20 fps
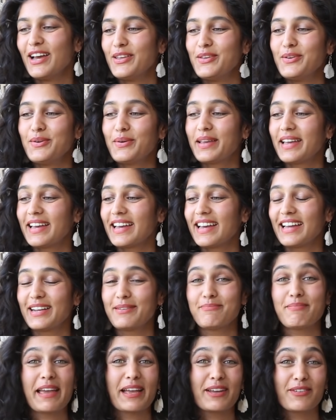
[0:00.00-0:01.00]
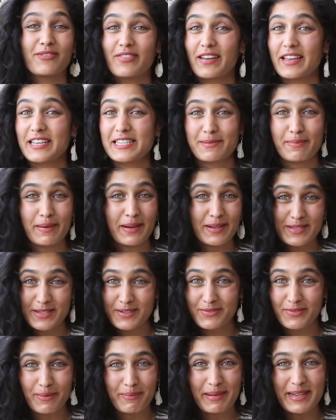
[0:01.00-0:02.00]
you can make a face mask
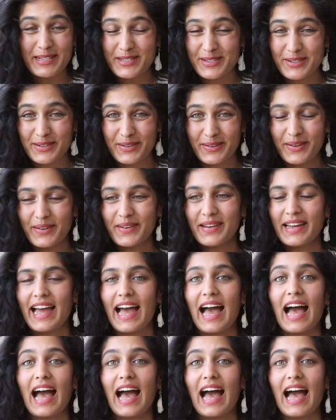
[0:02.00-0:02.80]
from it too.